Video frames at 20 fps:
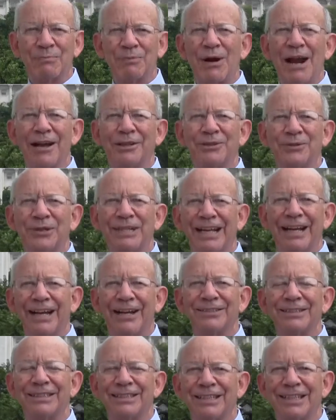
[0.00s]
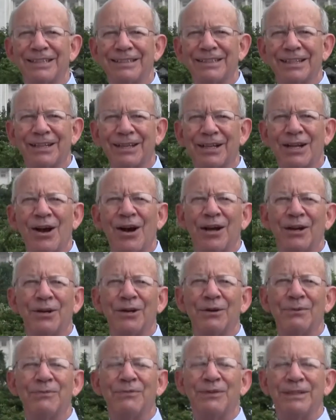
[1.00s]
I'm proud to announce that
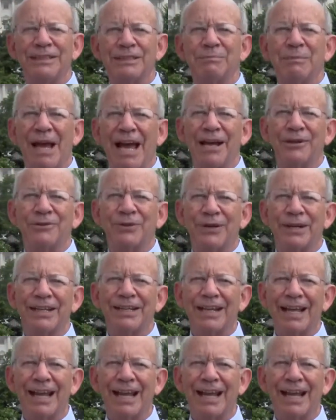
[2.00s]
Connor Fitzpatrick